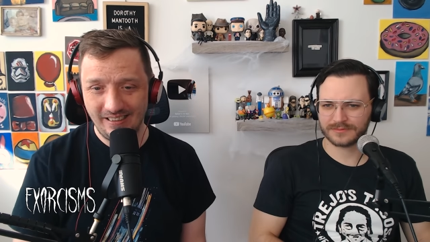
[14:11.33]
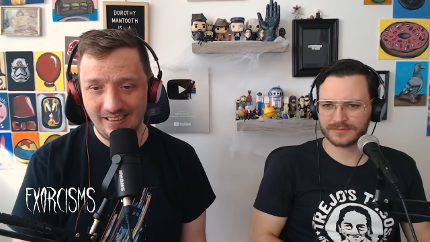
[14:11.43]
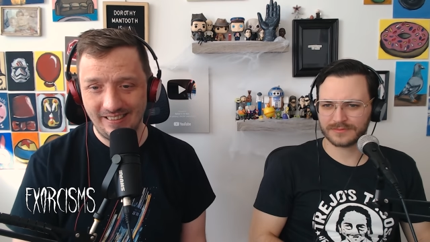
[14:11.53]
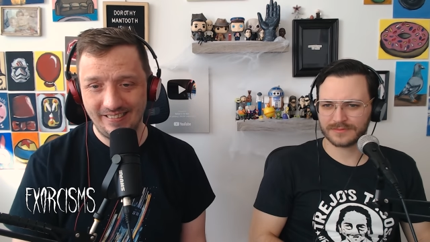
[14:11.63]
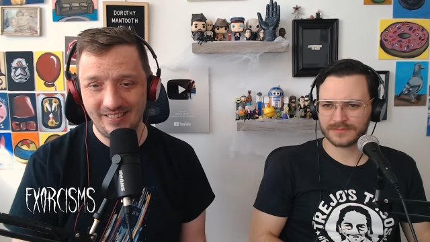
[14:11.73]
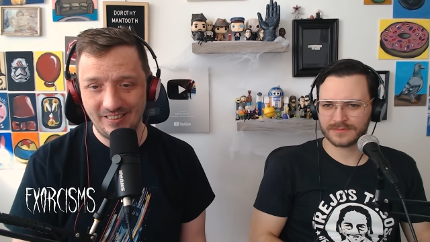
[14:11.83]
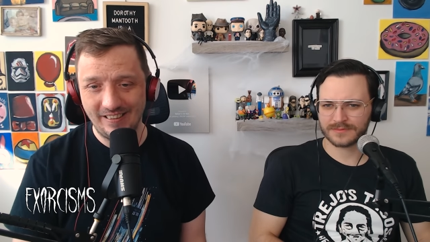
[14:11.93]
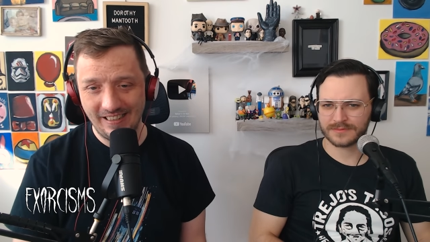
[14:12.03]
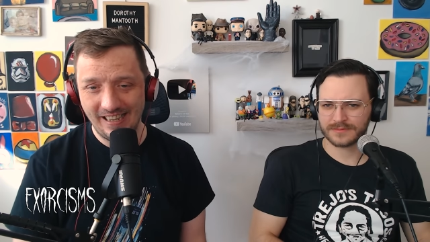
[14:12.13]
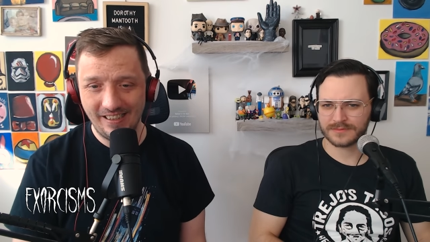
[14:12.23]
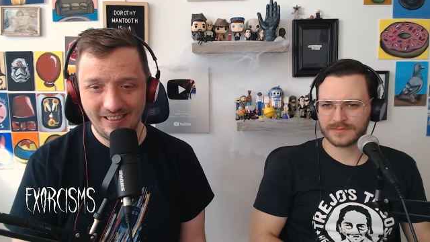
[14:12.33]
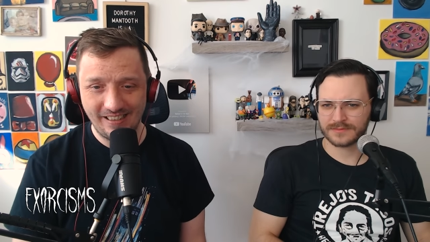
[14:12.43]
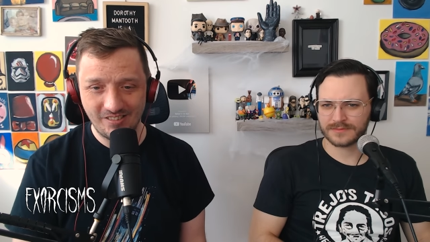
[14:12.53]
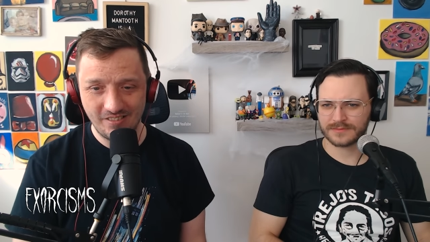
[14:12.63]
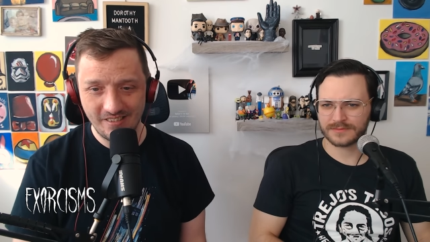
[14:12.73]
Speaker 1: Yeah, so then they had an
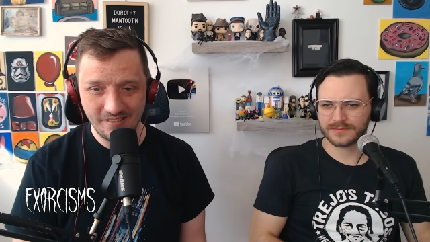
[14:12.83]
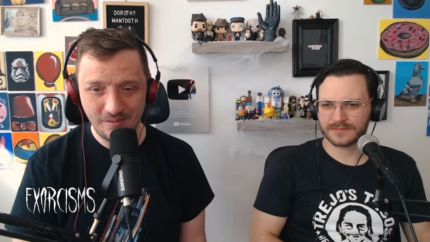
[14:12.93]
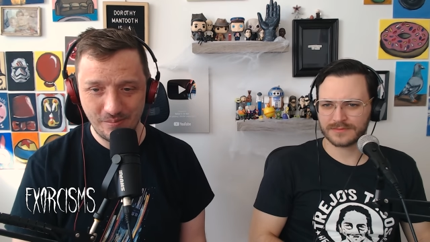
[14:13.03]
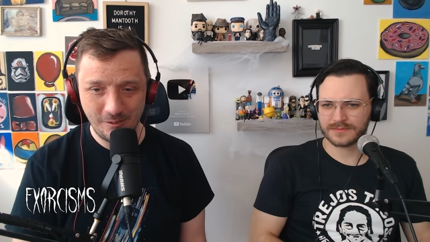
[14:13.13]
exorcism.